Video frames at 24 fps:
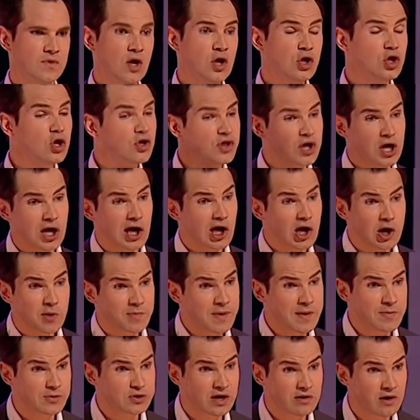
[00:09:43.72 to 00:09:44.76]
Not that a lot of
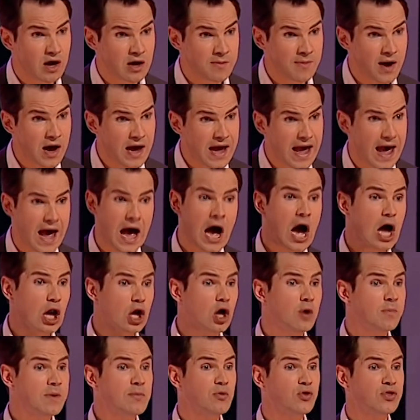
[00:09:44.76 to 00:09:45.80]
people don't like my hair. A
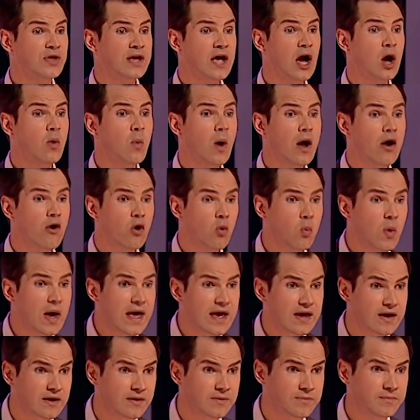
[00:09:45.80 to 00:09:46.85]
lot of people think I wear a
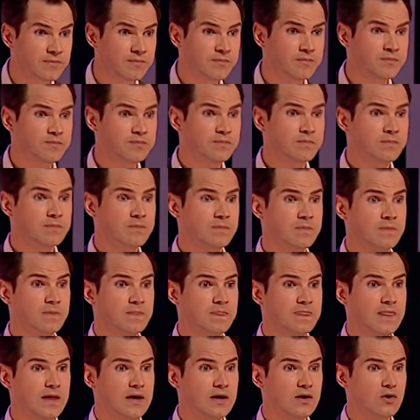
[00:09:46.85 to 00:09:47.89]
wig.
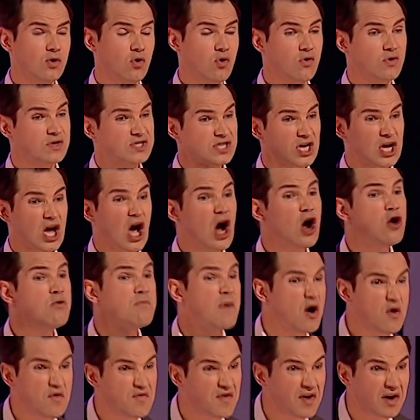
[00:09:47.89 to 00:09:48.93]
Or it's a
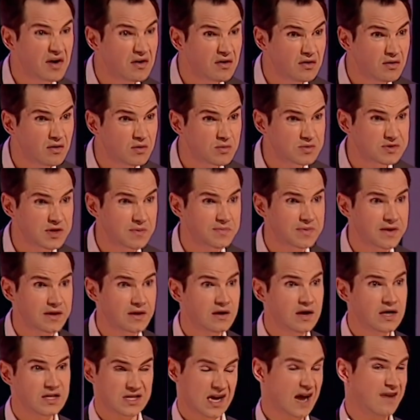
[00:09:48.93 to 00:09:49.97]
comb-over or something.
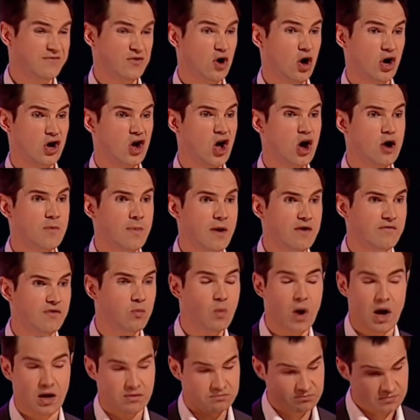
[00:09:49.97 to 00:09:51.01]
I haven't got a comb-over.
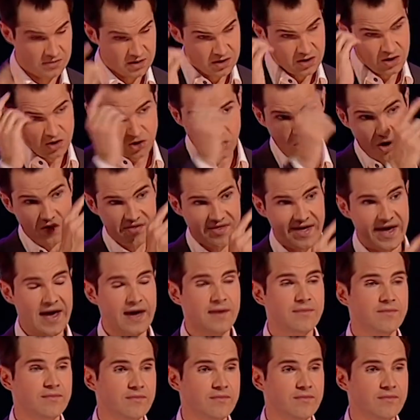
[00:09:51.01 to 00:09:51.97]
Well, not there.